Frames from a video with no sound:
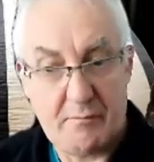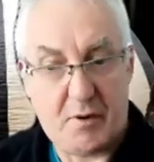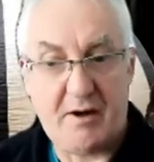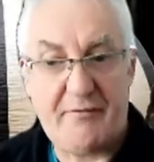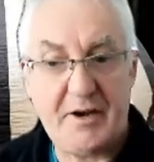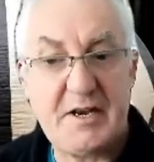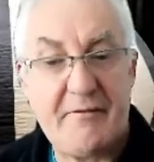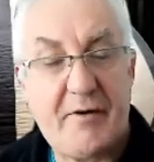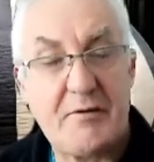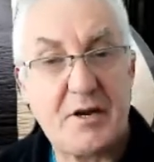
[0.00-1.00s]
my
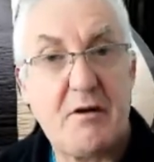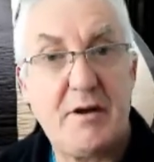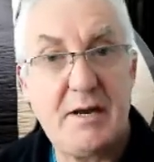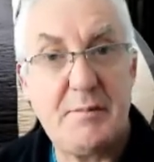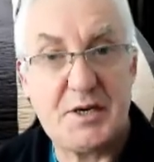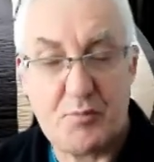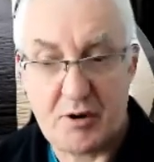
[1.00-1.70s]
Affinity Photo Image